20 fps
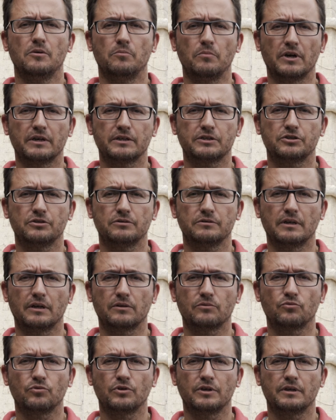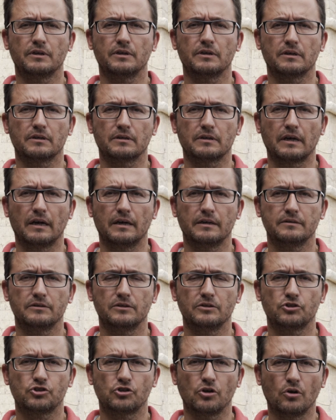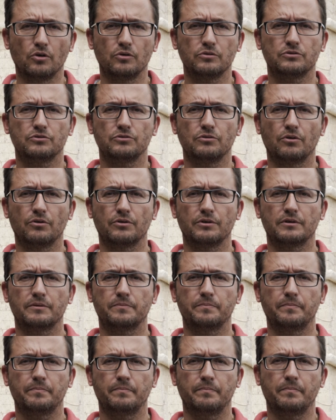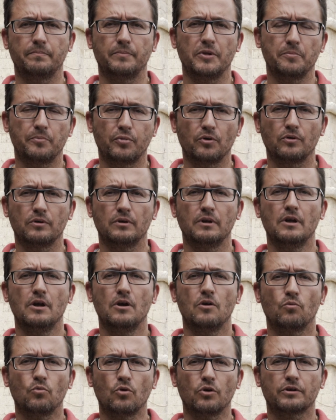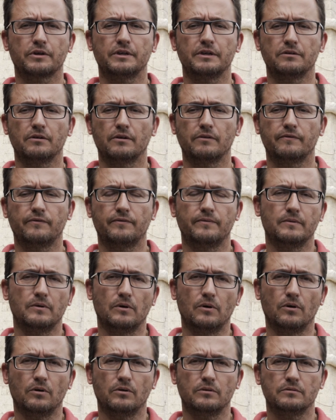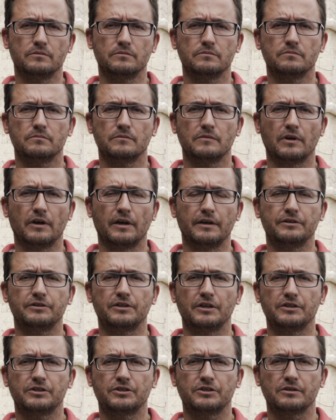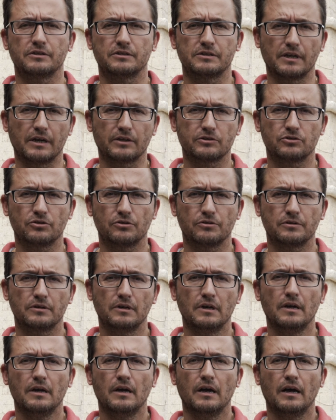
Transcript: version that we can show to other people working on heritage sector,